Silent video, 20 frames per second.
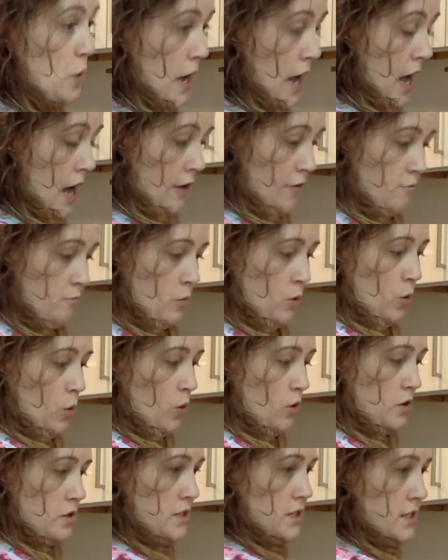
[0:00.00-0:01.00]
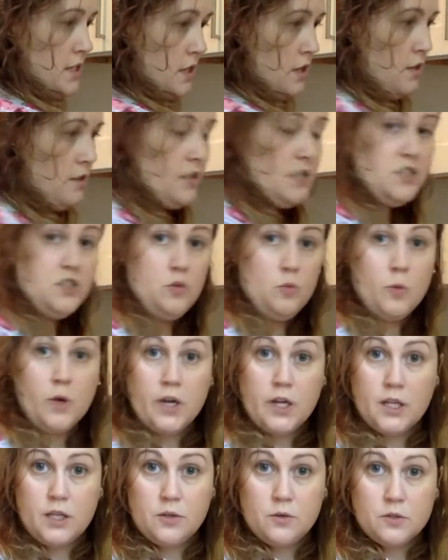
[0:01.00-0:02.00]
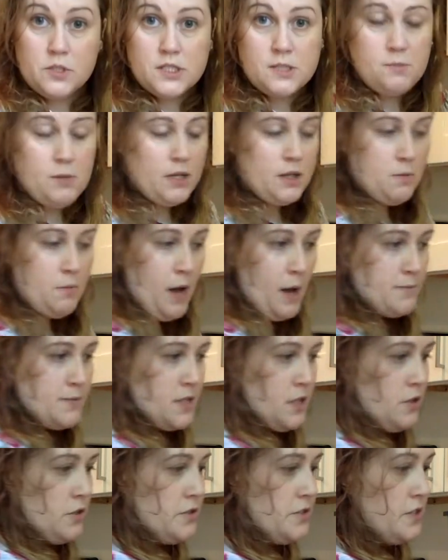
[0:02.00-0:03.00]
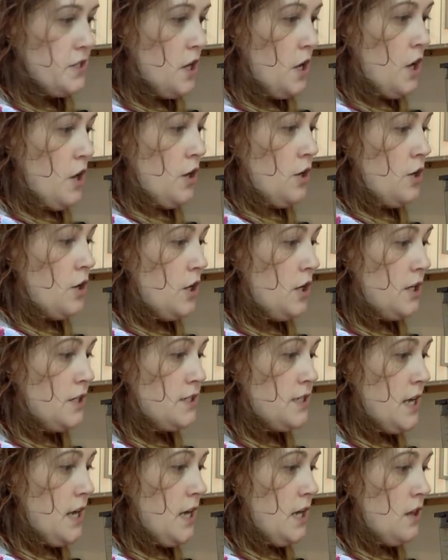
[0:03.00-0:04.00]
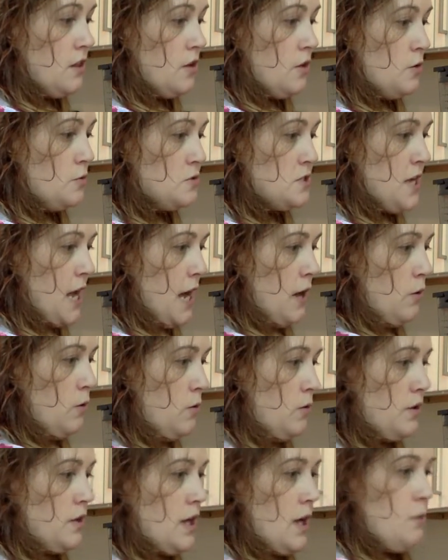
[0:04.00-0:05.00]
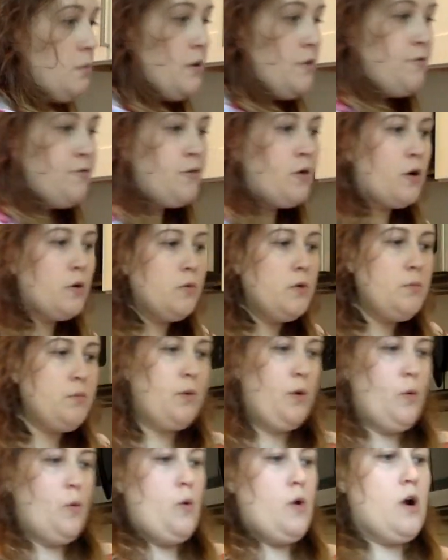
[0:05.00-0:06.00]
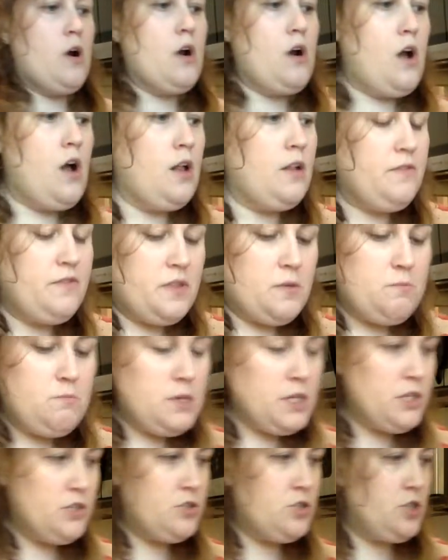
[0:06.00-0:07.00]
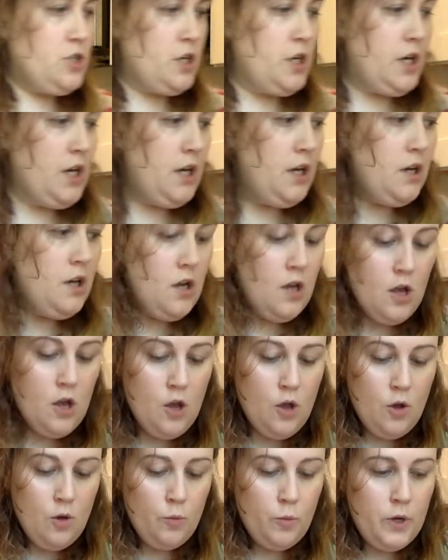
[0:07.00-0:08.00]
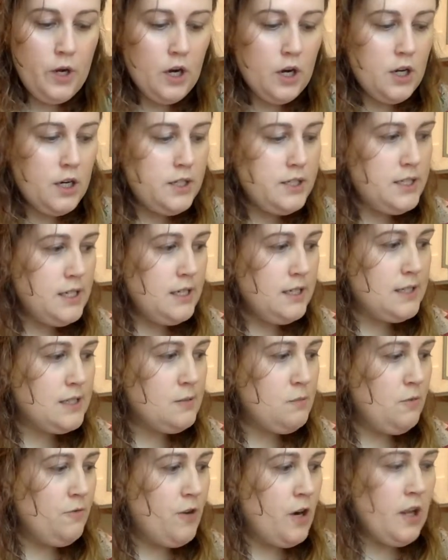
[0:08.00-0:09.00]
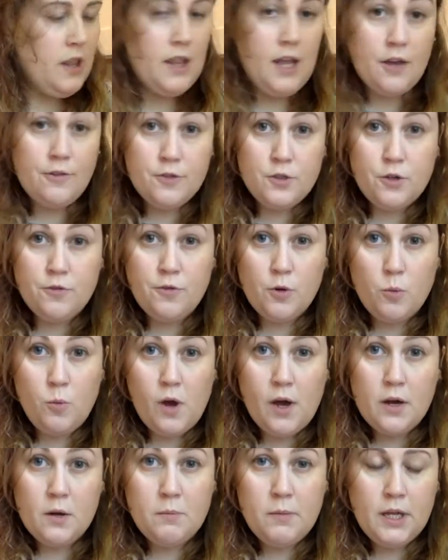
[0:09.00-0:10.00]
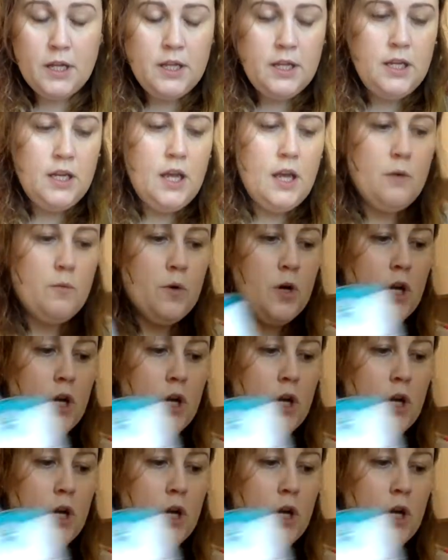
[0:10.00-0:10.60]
have molds that you want to use to make the popsicles, you're going to take those out. Now, before we pour all of the mixture in, we are going to take some of our leftover watermelon and we're